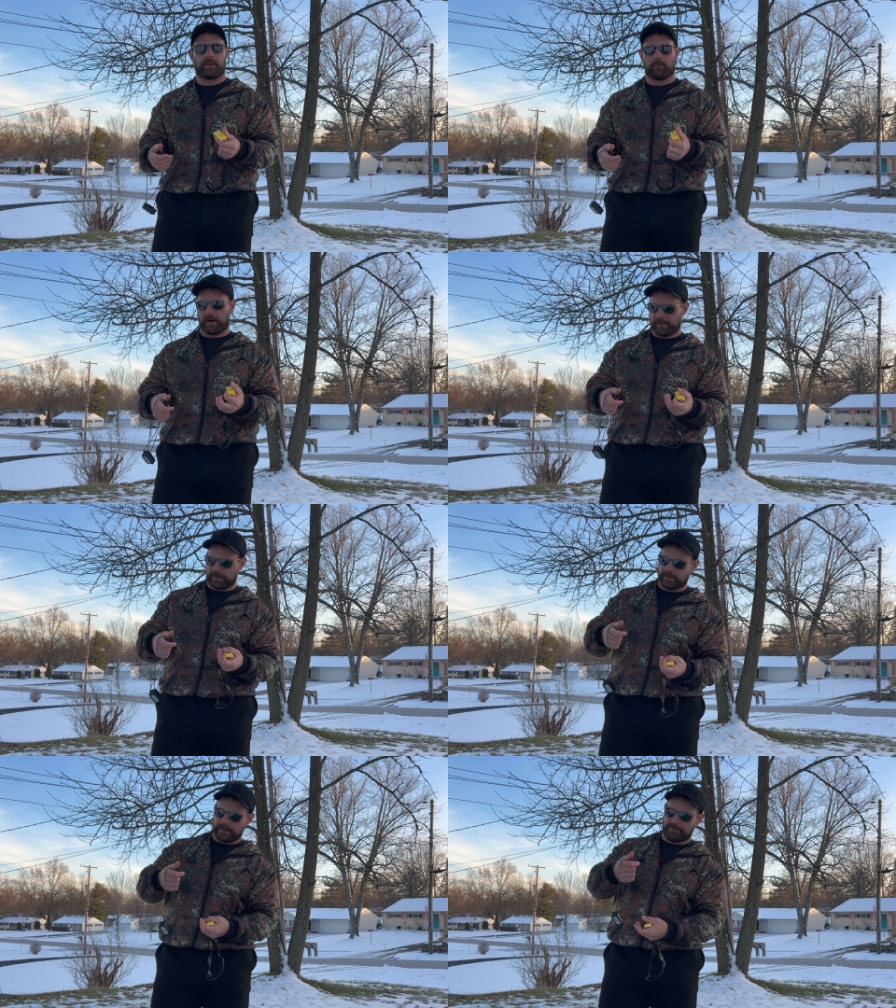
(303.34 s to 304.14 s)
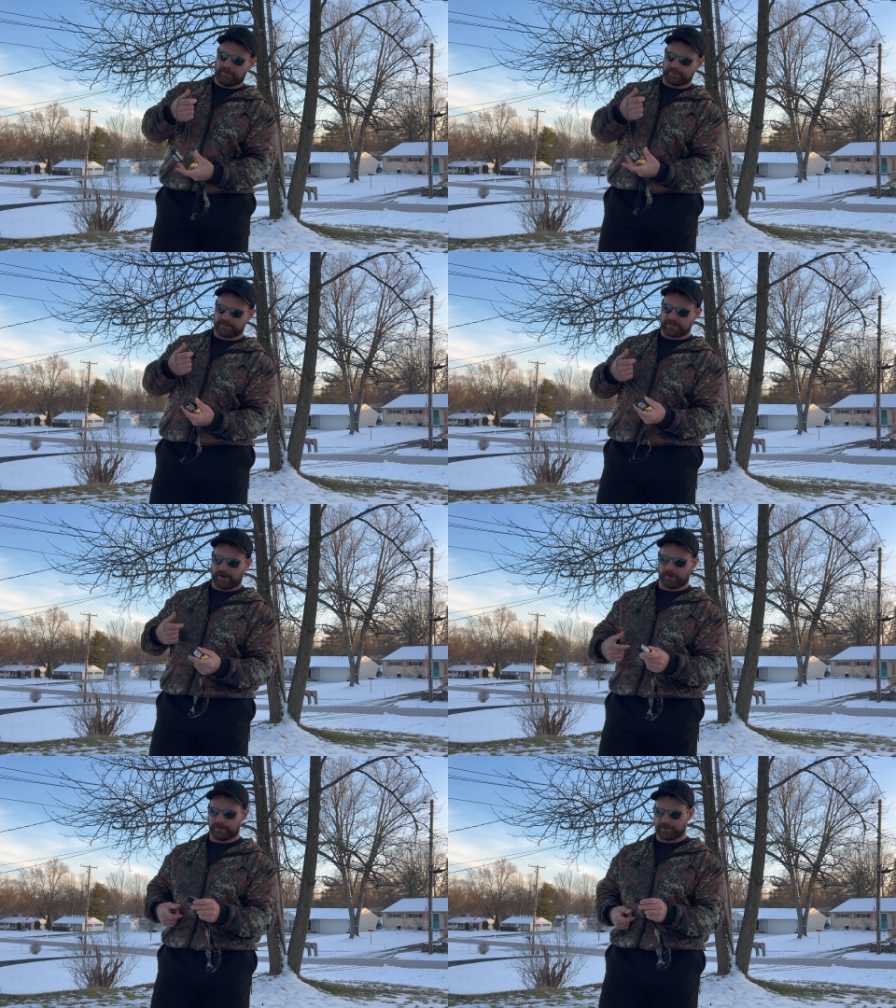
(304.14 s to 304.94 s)
on the money, and then
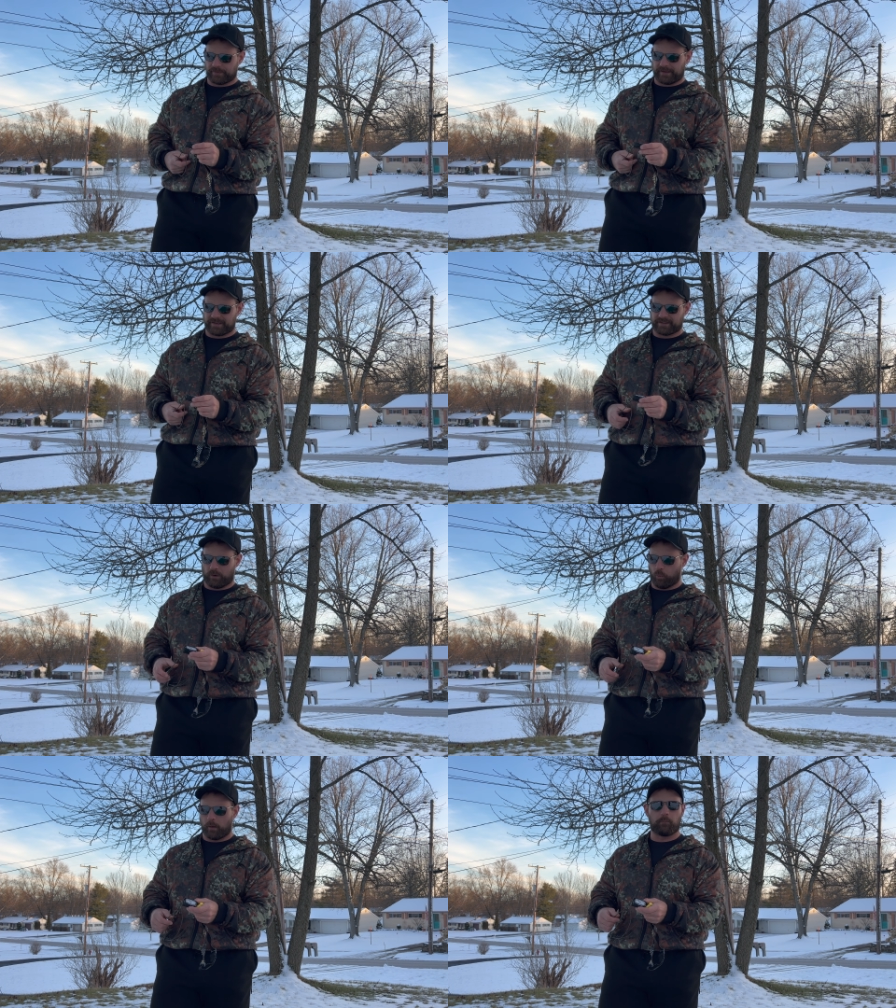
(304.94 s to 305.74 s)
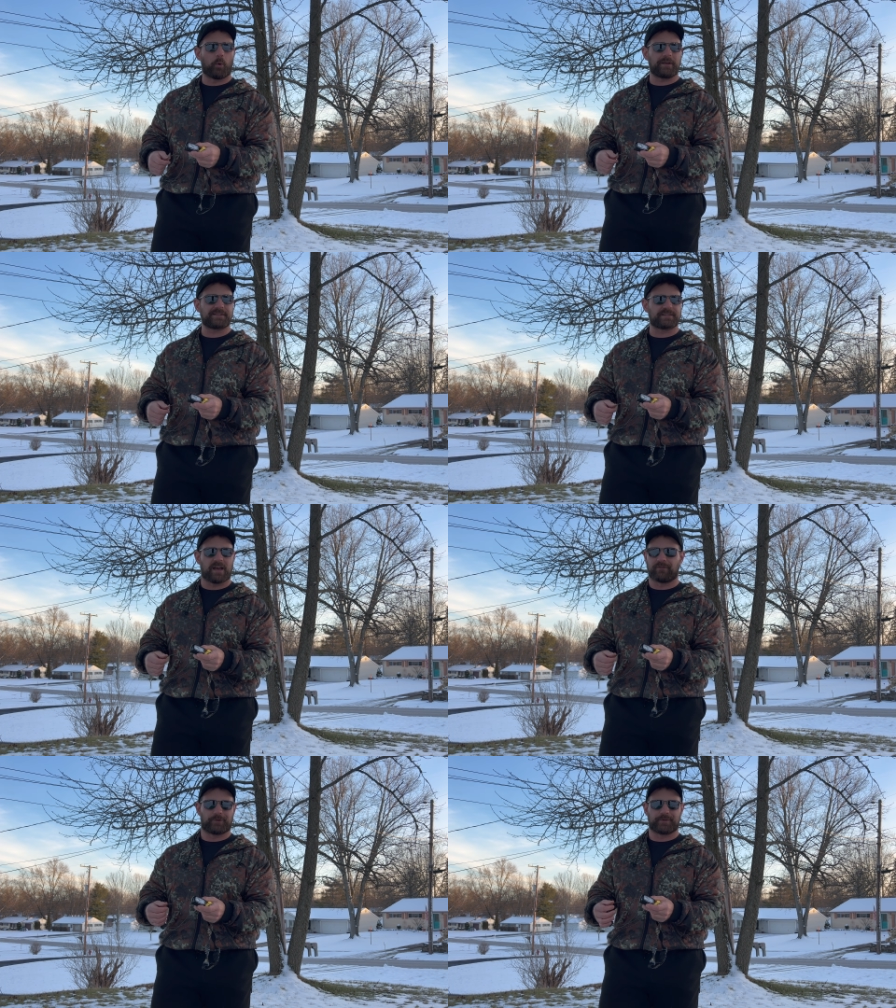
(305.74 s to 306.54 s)
Sarah's I think is like
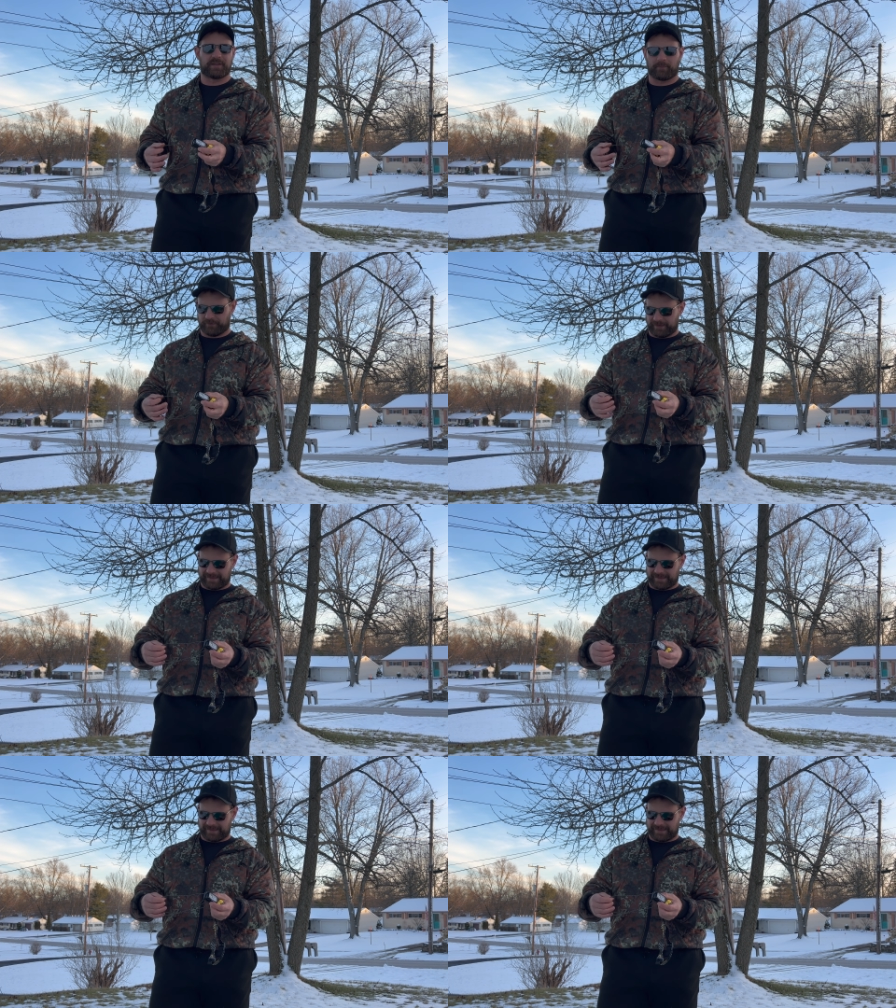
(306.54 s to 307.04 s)
1.7 or something like